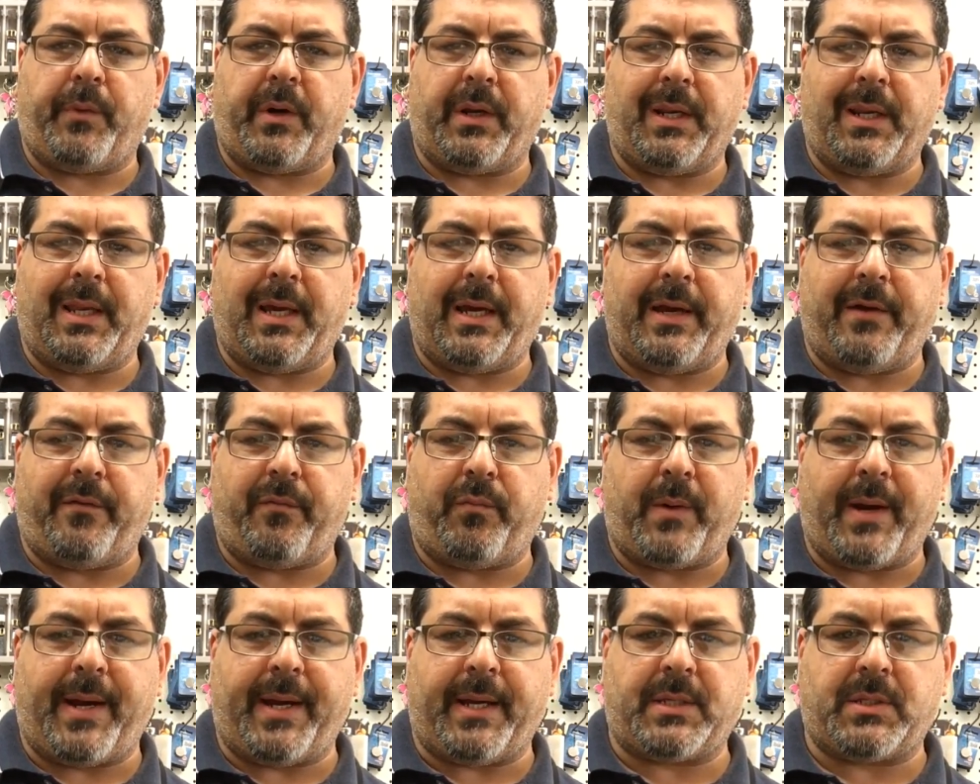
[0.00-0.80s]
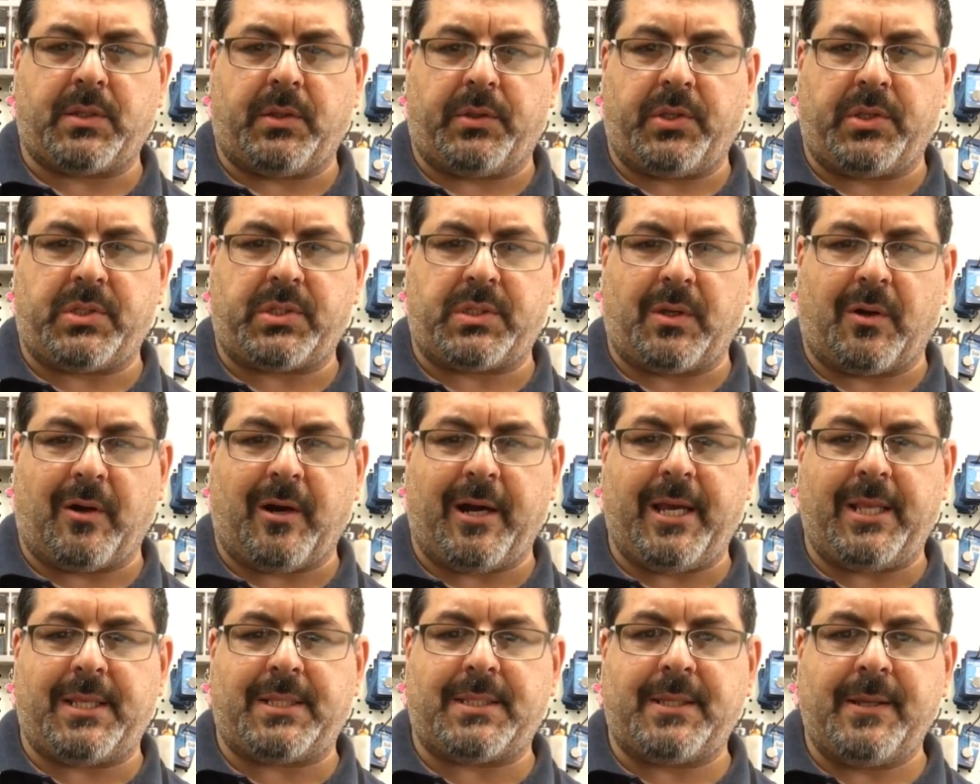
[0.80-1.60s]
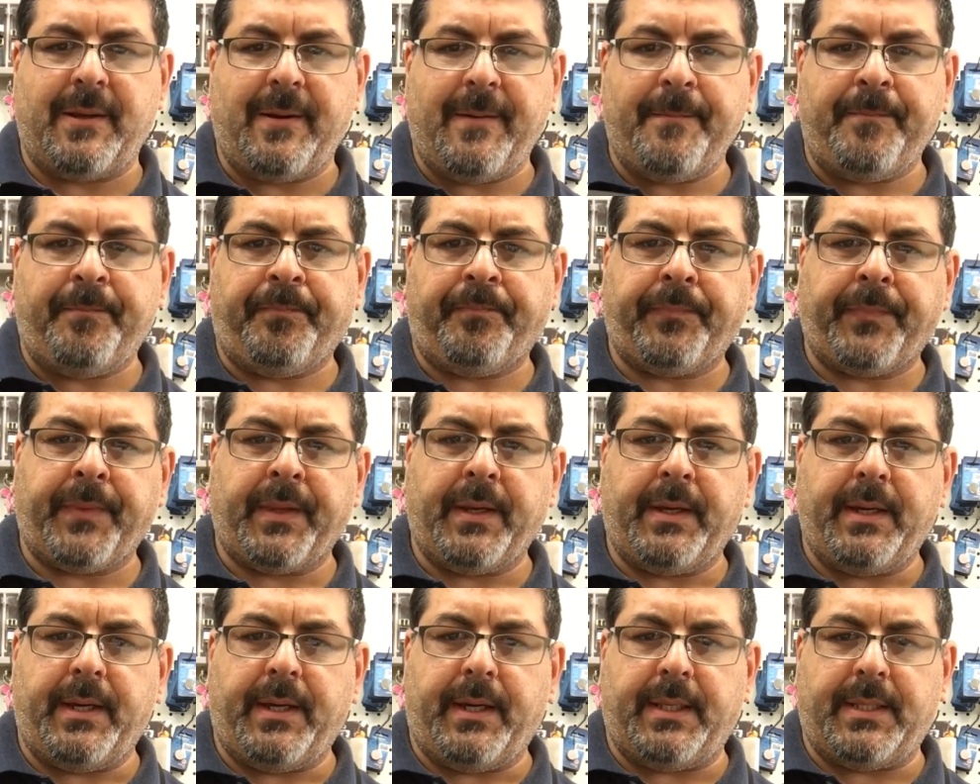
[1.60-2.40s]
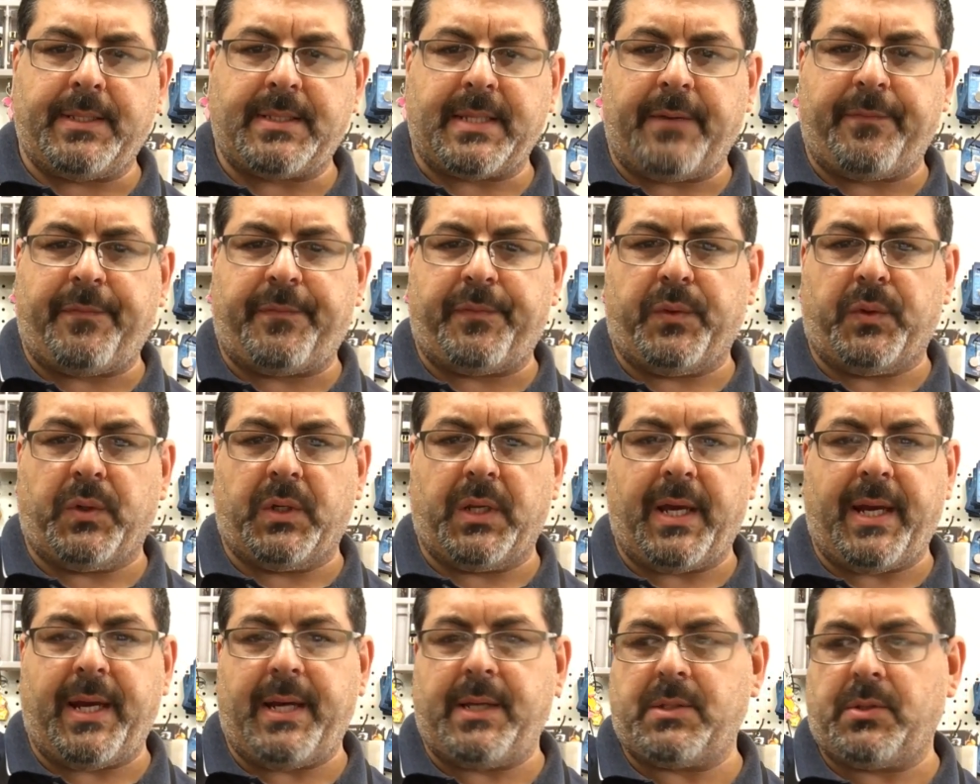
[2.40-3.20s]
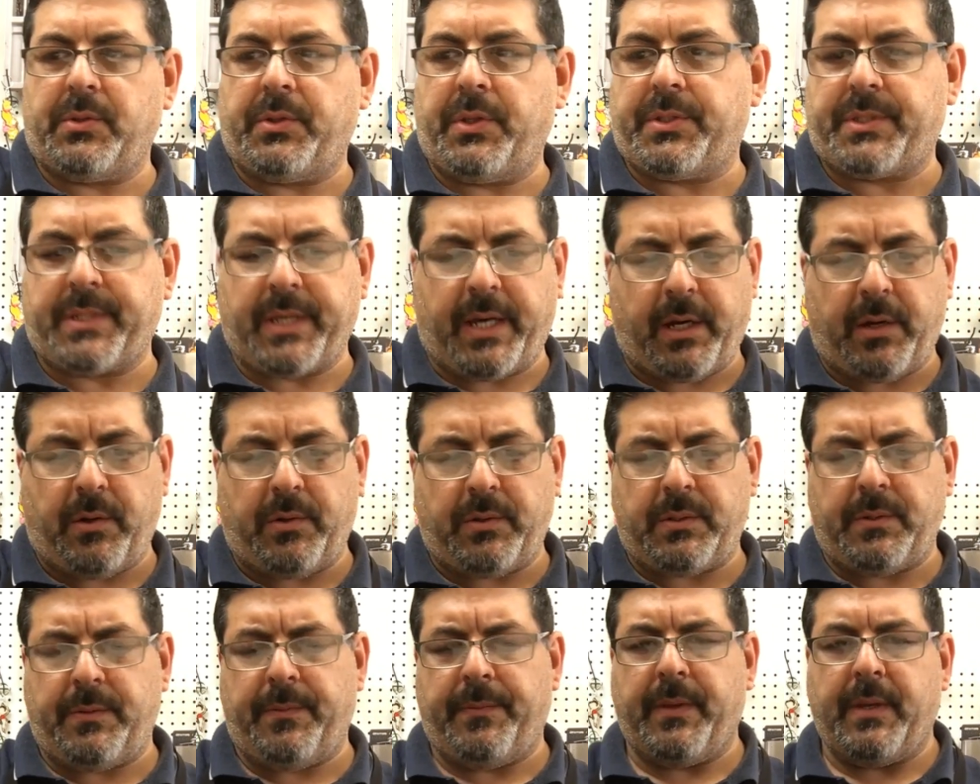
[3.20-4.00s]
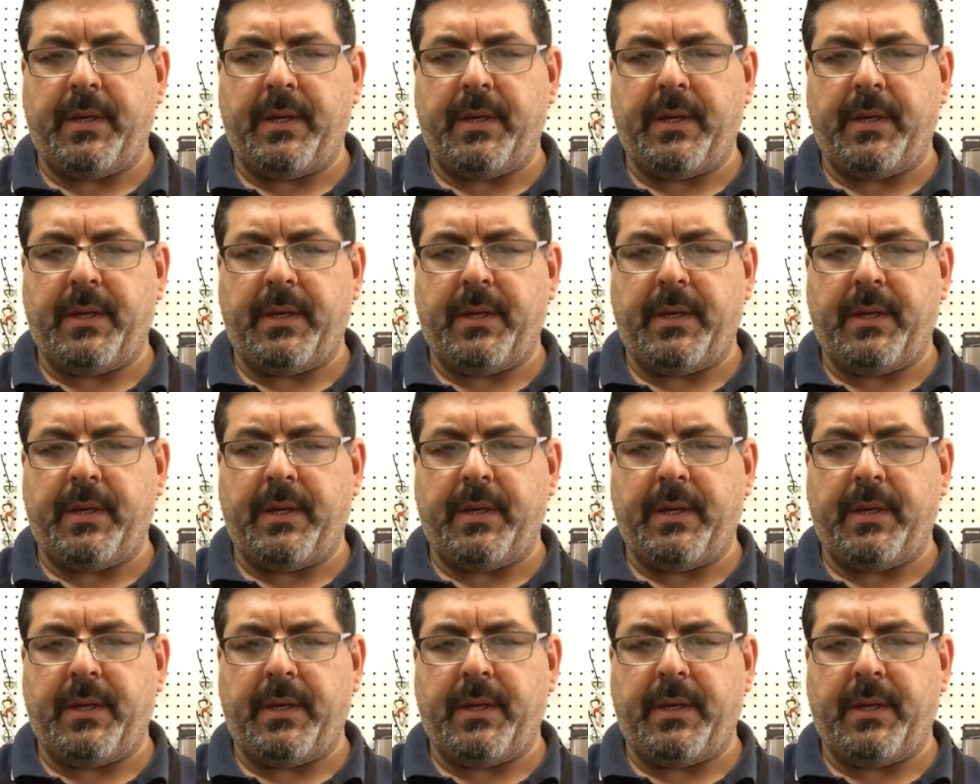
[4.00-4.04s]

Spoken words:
layer of wax on the sides, and it's had 4 layers on the toes.